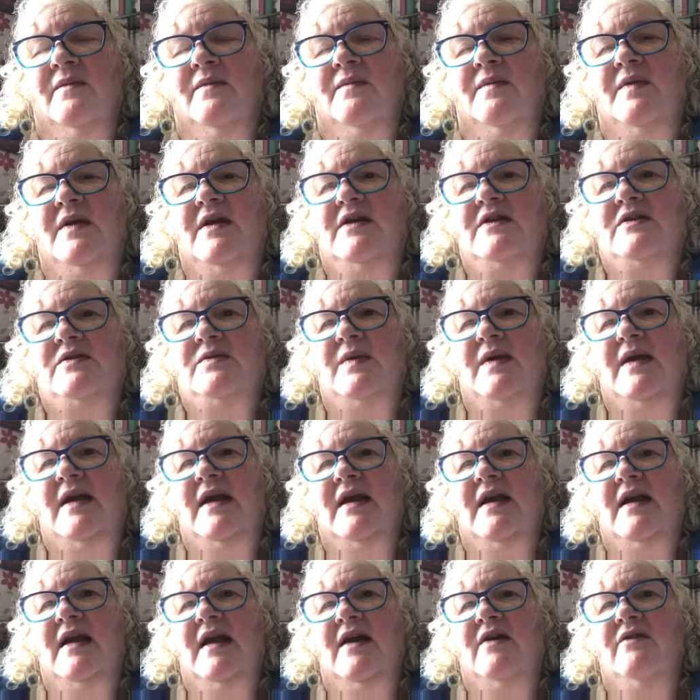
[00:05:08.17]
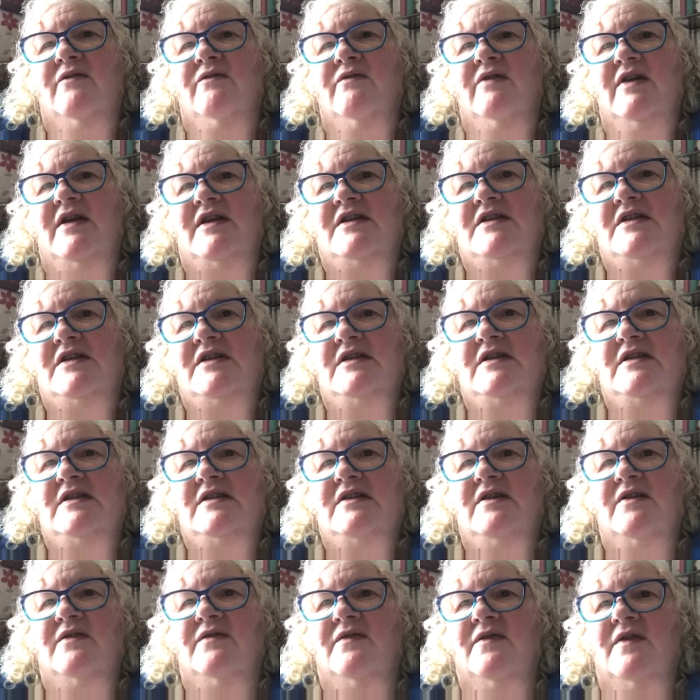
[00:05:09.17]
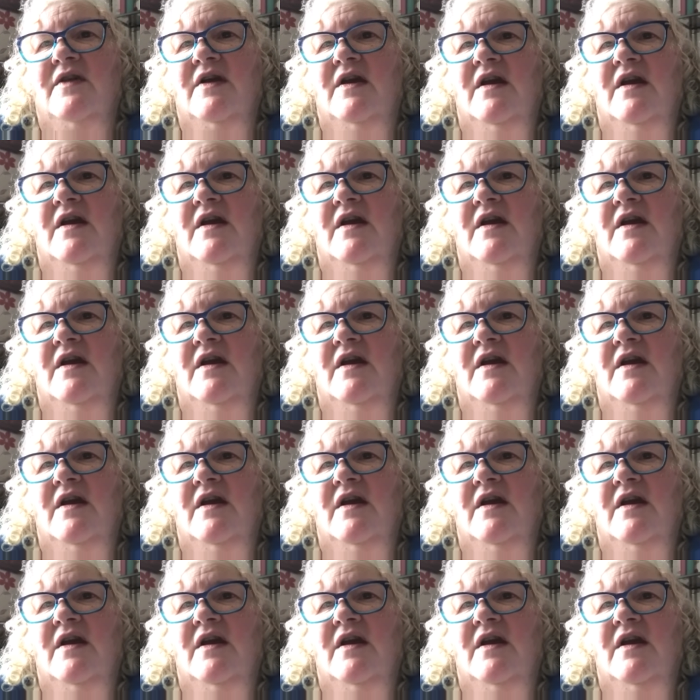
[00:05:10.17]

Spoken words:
because we can get a richness of